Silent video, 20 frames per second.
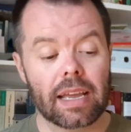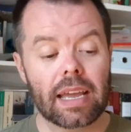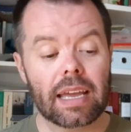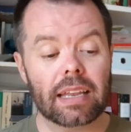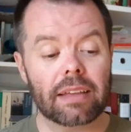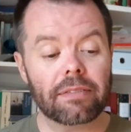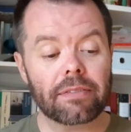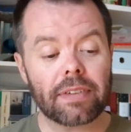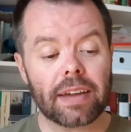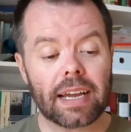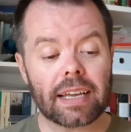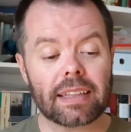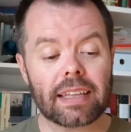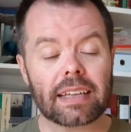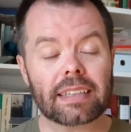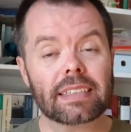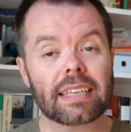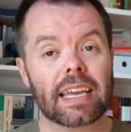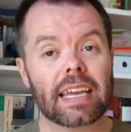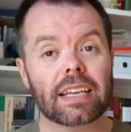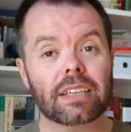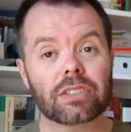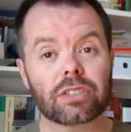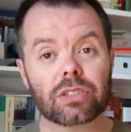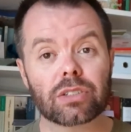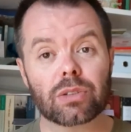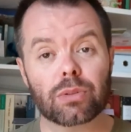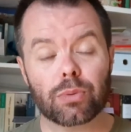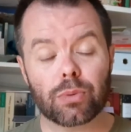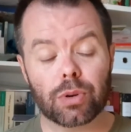And in fact, that takes
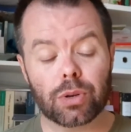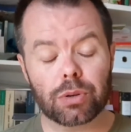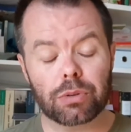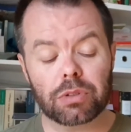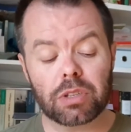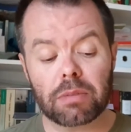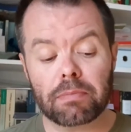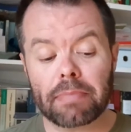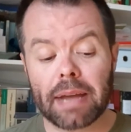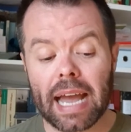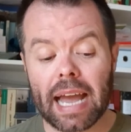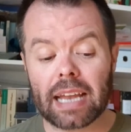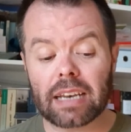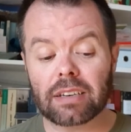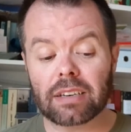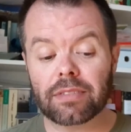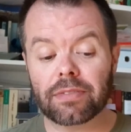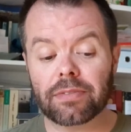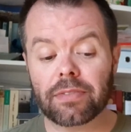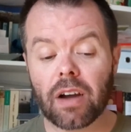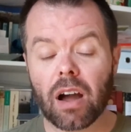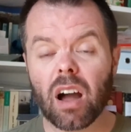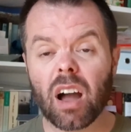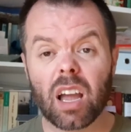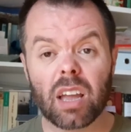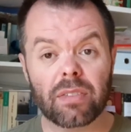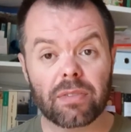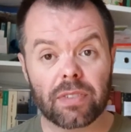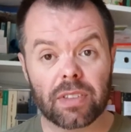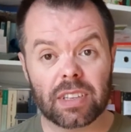us through to Band
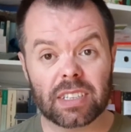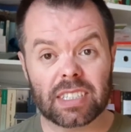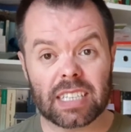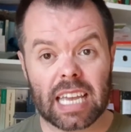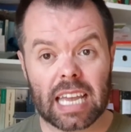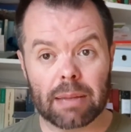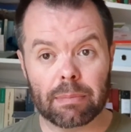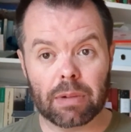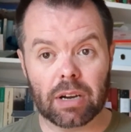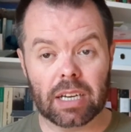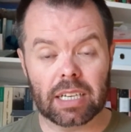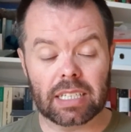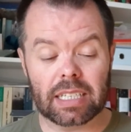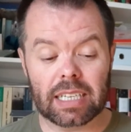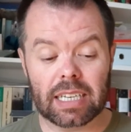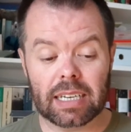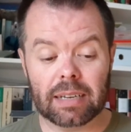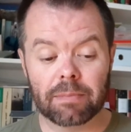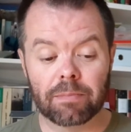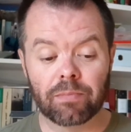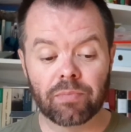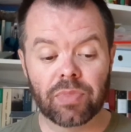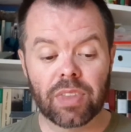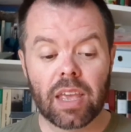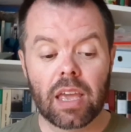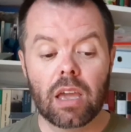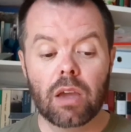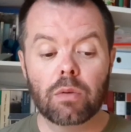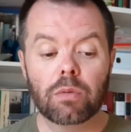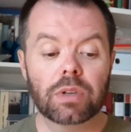5 for the same idea,
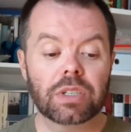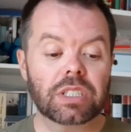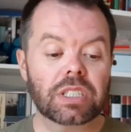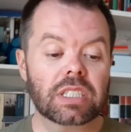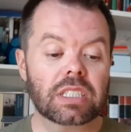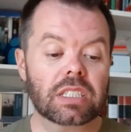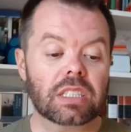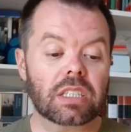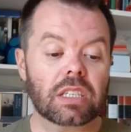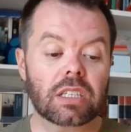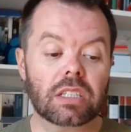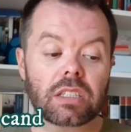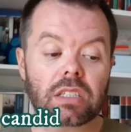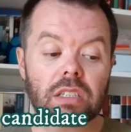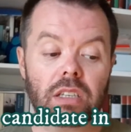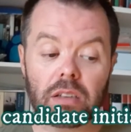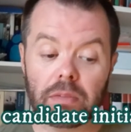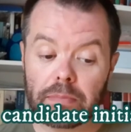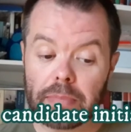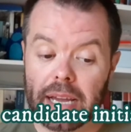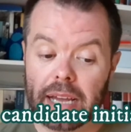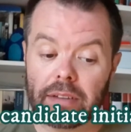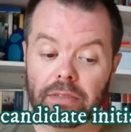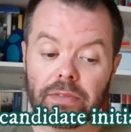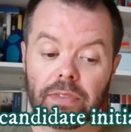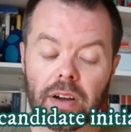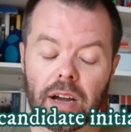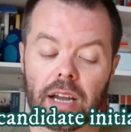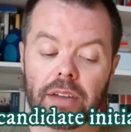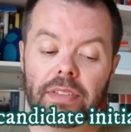which is that at Band
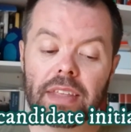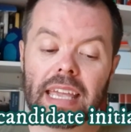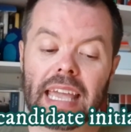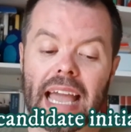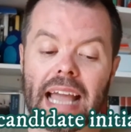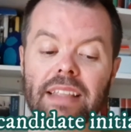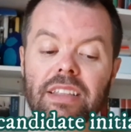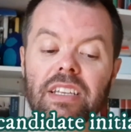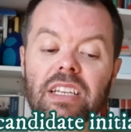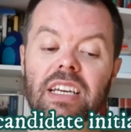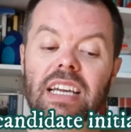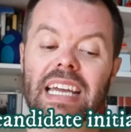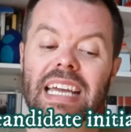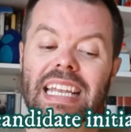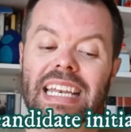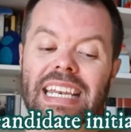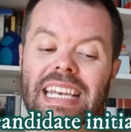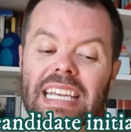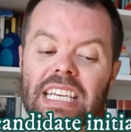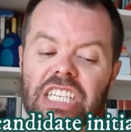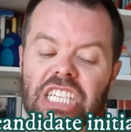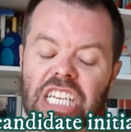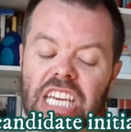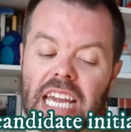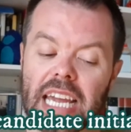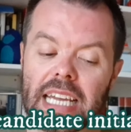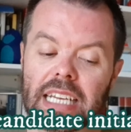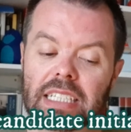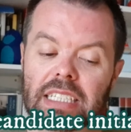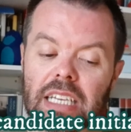5, the candidate
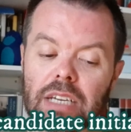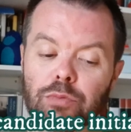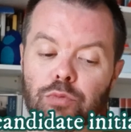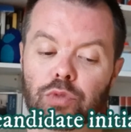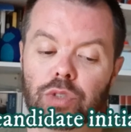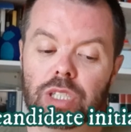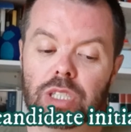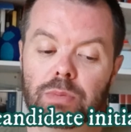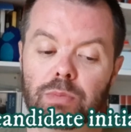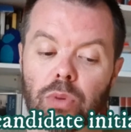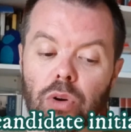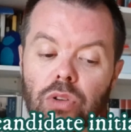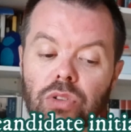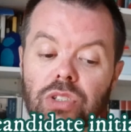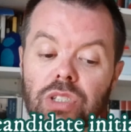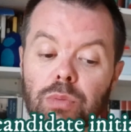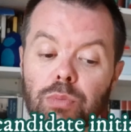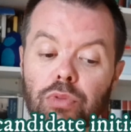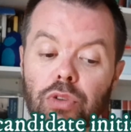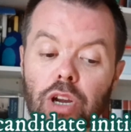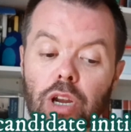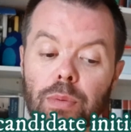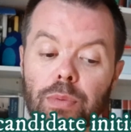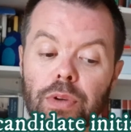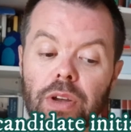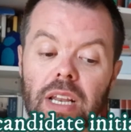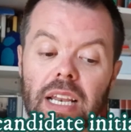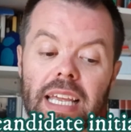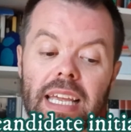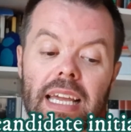initiates and responds
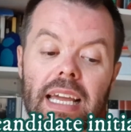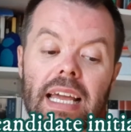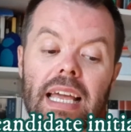appropriately,